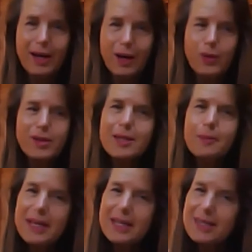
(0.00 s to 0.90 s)
what's the
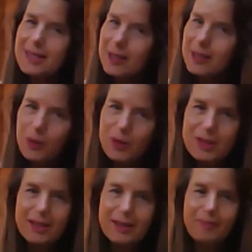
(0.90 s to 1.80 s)
best in the
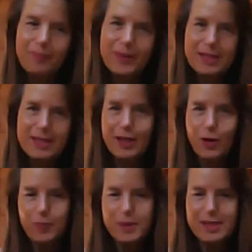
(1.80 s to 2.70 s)
person sitting
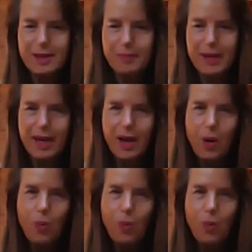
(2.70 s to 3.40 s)
opposite me.